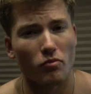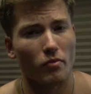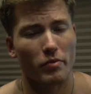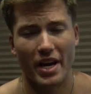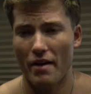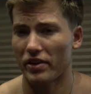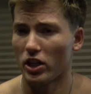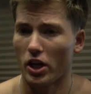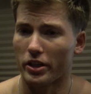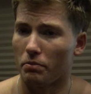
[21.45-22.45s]
I've been having
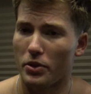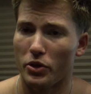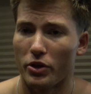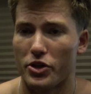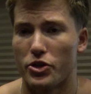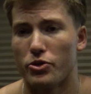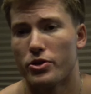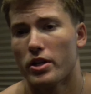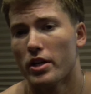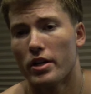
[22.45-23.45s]
a lot of computer
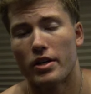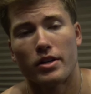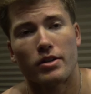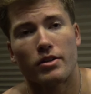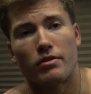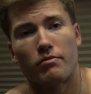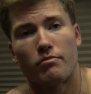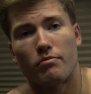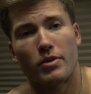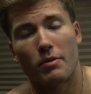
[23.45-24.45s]
issues.
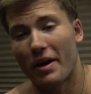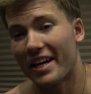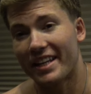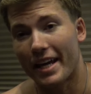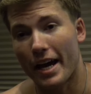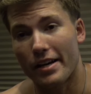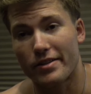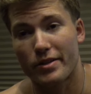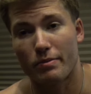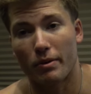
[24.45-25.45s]
Been a pain in the
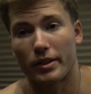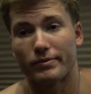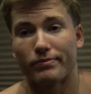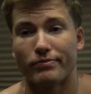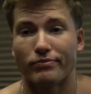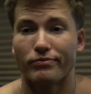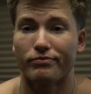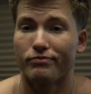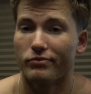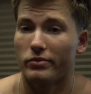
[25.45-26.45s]
ass, but
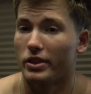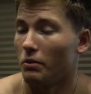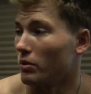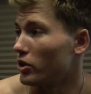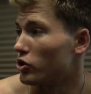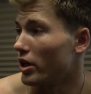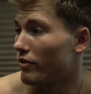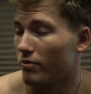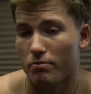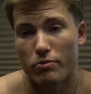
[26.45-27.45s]
so I'm gonna try
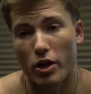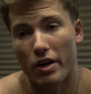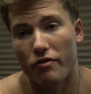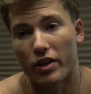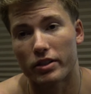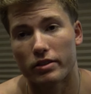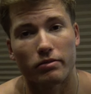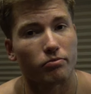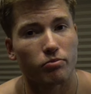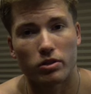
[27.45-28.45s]
to
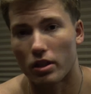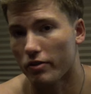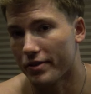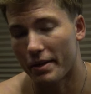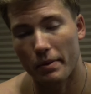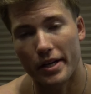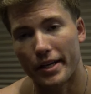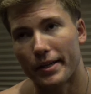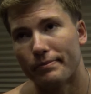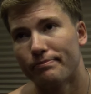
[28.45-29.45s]
fix stuff day by
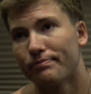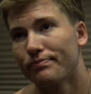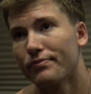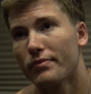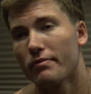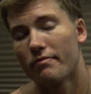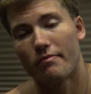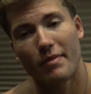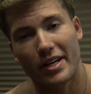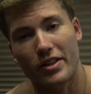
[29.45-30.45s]
day.
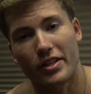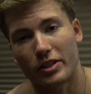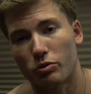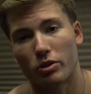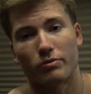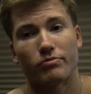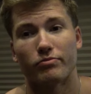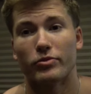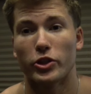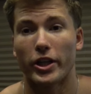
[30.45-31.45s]
Making things where
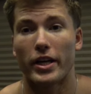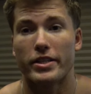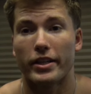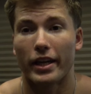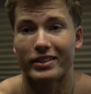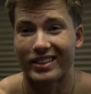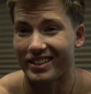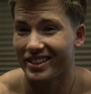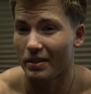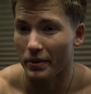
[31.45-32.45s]
you guys can actually
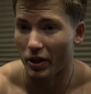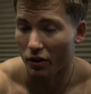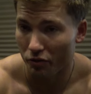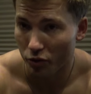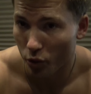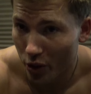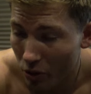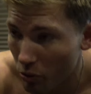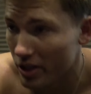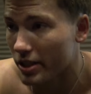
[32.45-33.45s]
see me on a
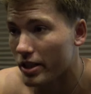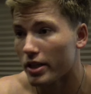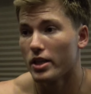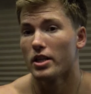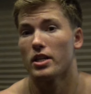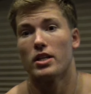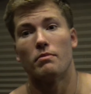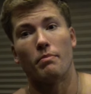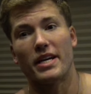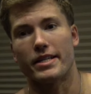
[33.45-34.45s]
frequent
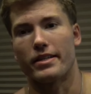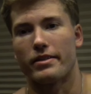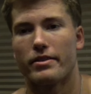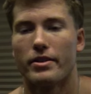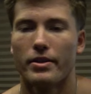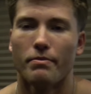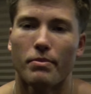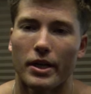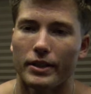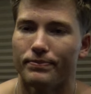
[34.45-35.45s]
basis.
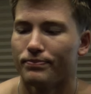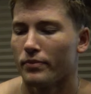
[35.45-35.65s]
But